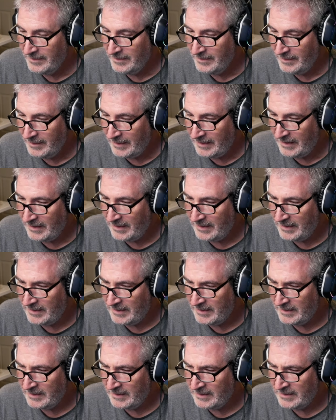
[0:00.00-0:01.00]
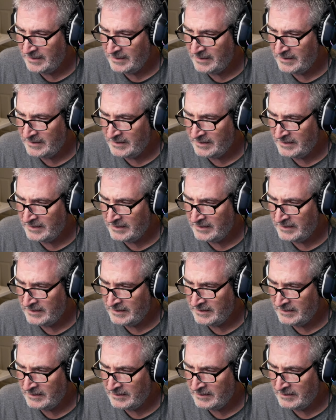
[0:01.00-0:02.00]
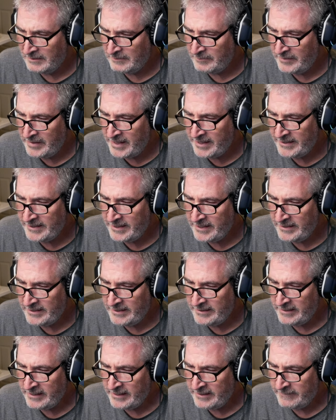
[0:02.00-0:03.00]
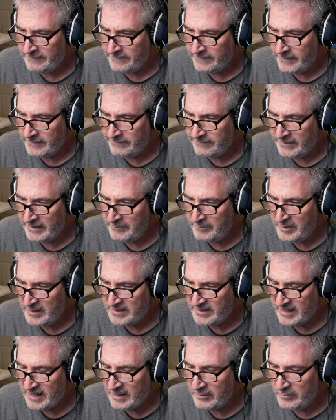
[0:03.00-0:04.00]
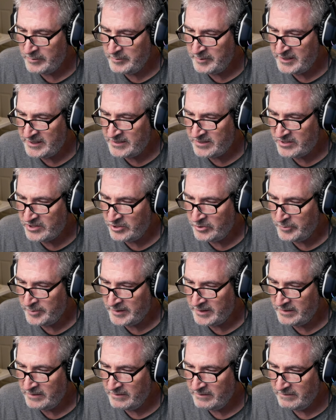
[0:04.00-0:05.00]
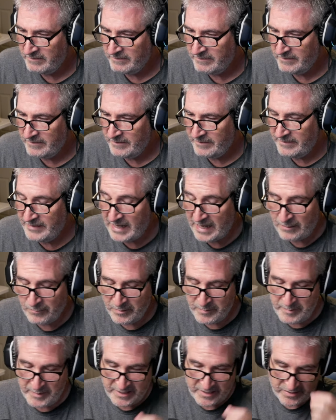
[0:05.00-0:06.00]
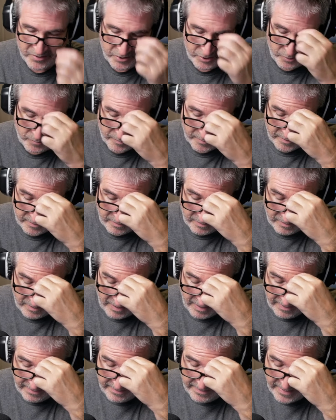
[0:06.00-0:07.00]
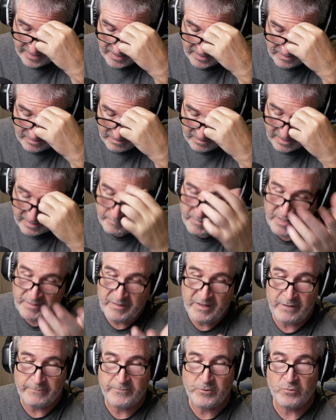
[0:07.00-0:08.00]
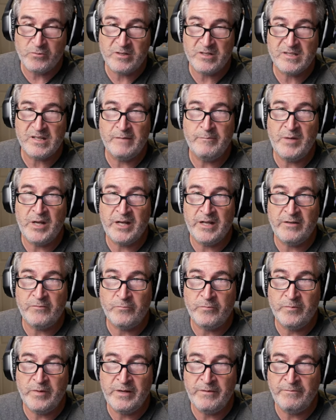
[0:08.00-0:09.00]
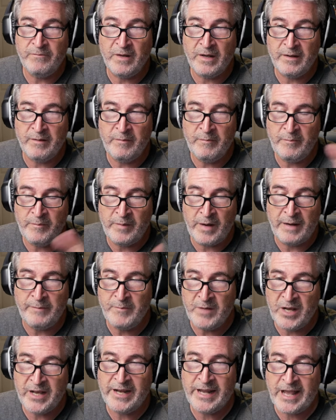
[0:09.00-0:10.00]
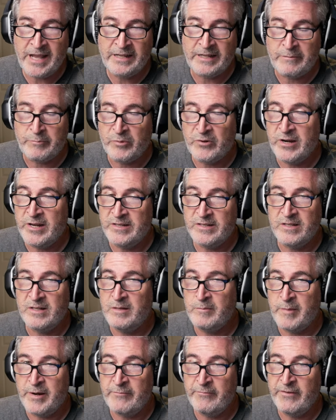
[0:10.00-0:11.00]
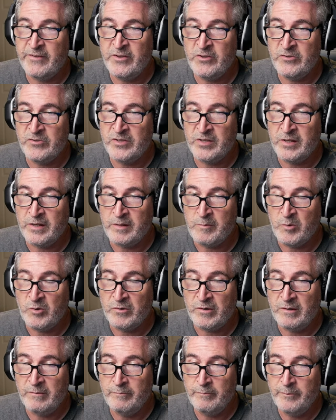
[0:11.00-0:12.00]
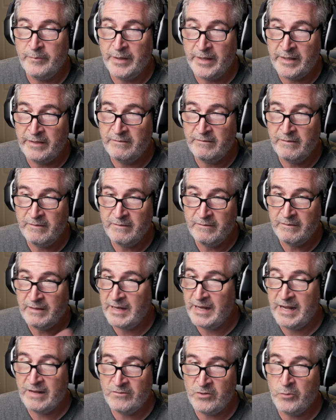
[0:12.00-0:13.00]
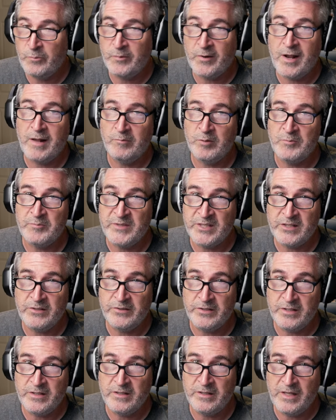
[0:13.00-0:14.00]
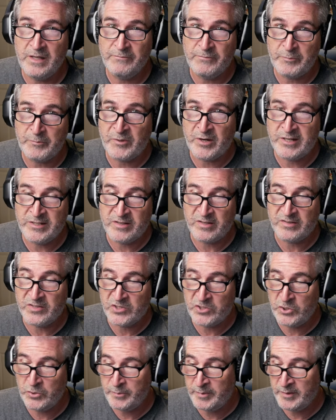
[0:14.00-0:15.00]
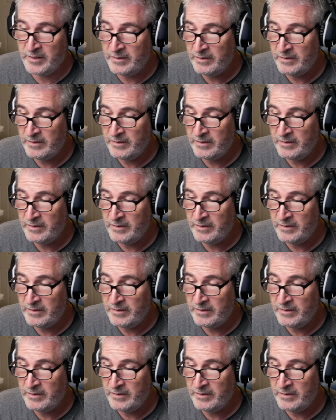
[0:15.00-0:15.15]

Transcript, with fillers: $9.99 for a 5-piece. That would be stupid. That would be stupid. Then, I mean, of course, I'm not adding price in my reviews anymore. But I have no problem telling you if a price is stupid.